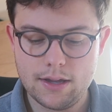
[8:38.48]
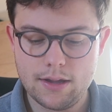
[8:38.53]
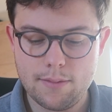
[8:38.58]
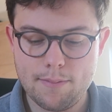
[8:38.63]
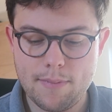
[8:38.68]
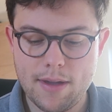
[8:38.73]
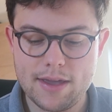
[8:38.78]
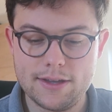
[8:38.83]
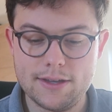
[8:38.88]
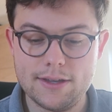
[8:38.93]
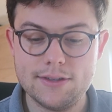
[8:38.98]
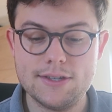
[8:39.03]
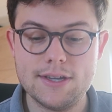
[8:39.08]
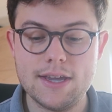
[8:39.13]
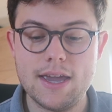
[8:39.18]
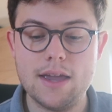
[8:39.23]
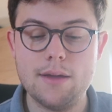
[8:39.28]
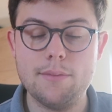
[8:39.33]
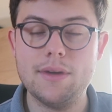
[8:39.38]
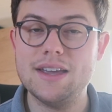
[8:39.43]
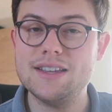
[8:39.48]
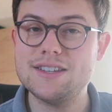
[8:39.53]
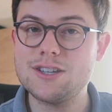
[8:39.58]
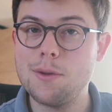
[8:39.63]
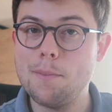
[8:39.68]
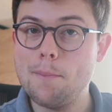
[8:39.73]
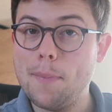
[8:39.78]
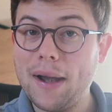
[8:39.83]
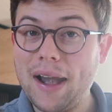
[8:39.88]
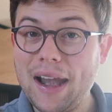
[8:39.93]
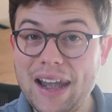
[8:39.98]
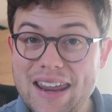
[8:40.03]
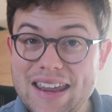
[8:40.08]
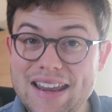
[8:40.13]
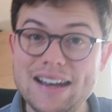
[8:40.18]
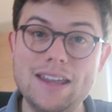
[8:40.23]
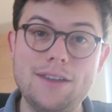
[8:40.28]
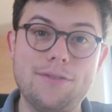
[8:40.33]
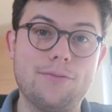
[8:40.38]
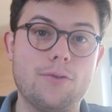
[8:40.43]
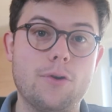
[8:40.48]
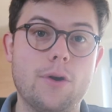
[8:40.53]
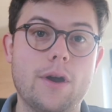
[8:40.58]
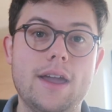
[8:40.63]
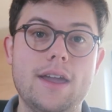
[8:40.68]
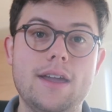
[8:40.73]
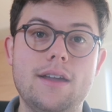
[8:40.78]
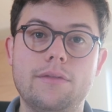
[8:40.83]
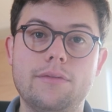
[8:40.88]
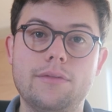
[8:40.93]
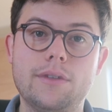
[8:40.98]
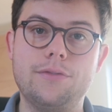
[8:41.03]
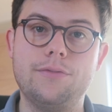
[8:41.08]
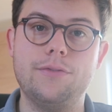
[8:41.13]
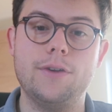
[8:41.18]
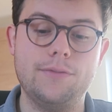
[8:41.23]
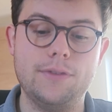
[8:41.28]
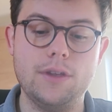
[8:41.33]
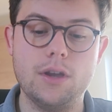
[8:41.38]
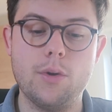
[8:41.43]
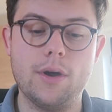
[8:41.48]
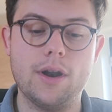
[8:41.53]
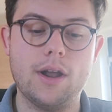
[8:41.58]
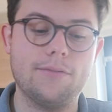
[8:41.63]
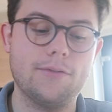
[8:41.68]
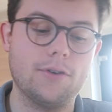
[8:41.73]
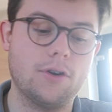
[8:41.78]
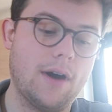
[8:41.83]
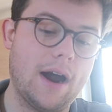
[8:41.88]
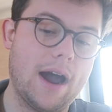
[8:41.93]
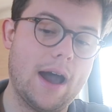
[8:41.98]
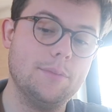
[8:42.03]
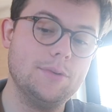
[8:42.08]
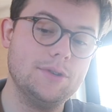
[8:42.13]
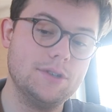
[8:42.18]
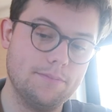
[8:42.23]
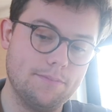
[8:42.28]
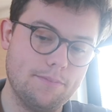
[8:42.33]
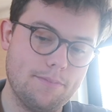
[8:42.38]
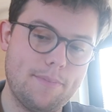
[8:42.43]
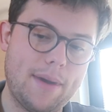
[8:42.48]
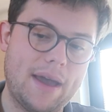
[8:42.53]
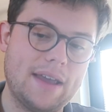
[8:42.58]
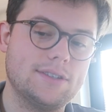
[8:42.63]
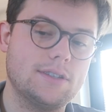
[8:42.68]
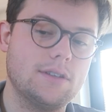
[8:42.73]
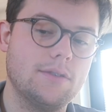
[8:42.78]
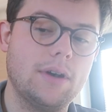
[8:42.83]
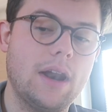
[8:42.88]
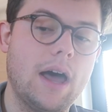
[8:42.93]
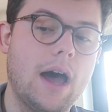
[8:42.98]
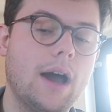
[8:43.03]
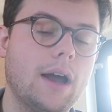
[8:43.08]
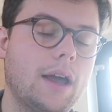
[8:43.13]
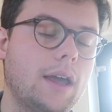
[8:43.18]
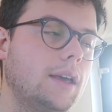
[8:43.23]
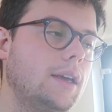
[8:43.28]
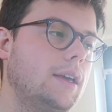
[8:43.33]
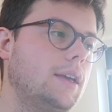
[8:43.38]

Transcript: Make your team. It's completely free. There's 50 quid up for grabs. Best of luck.